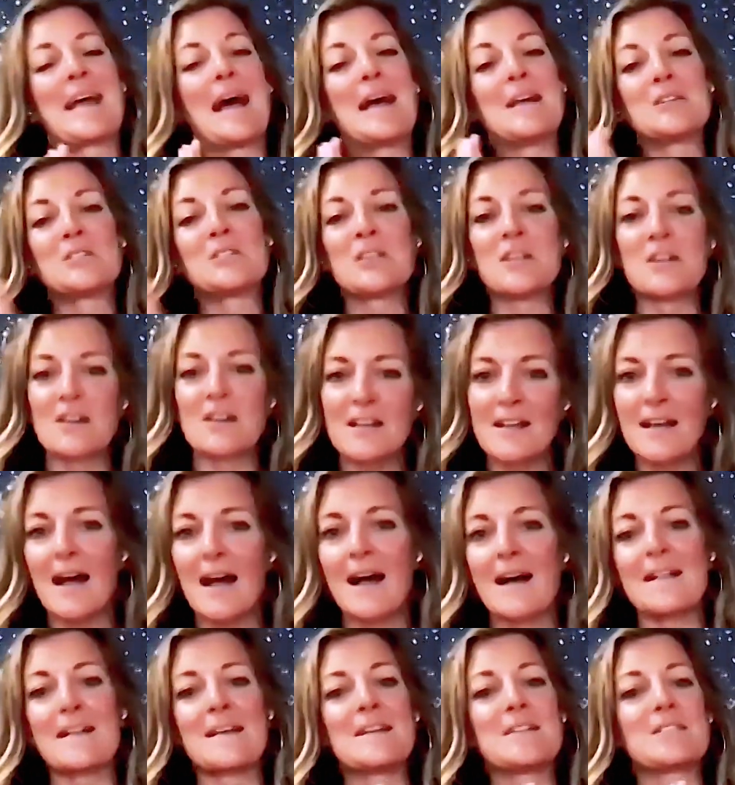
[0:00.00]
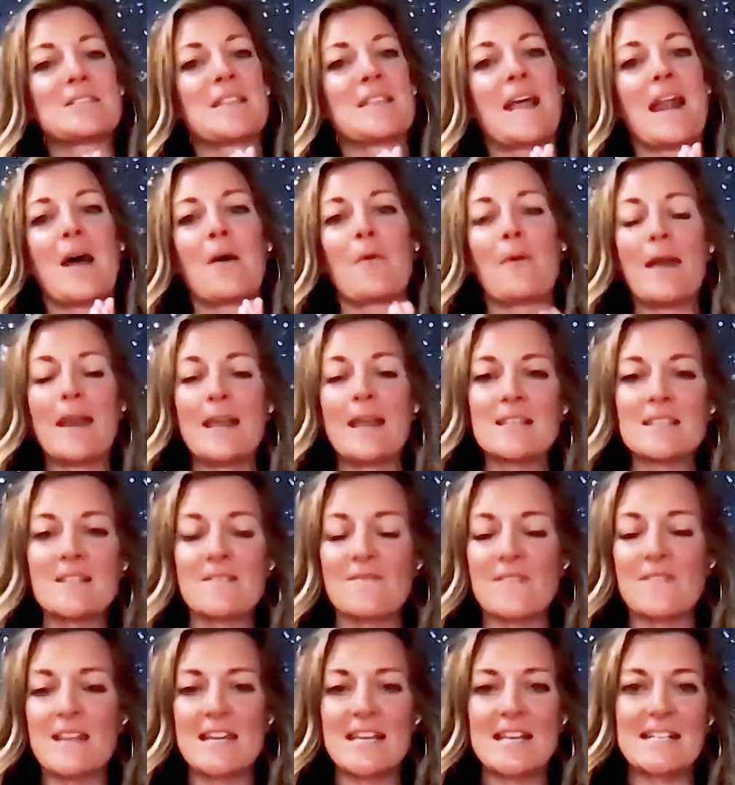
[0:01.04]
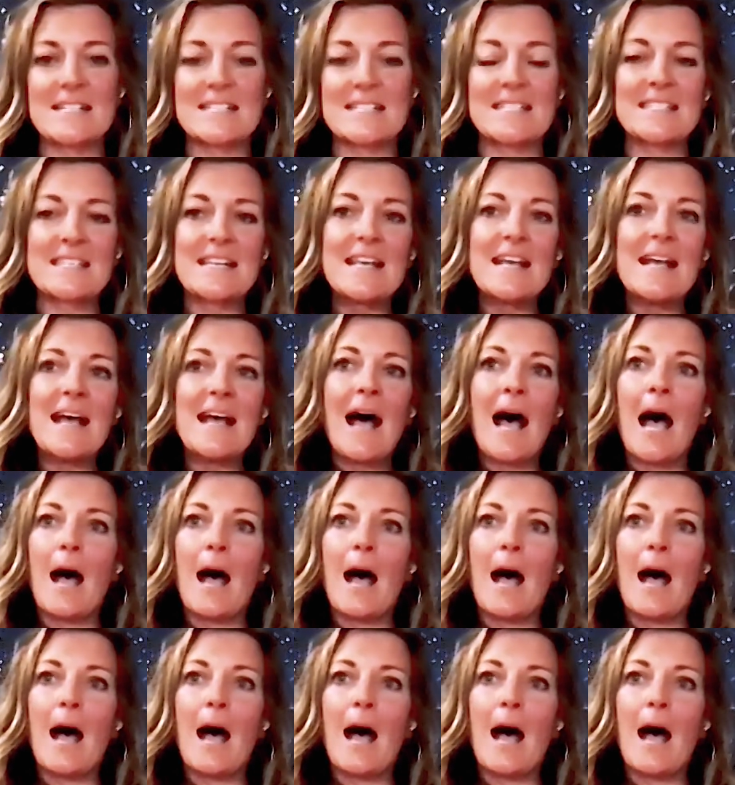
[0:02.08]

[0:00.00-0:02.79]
I cheered in college and then I went into fitness.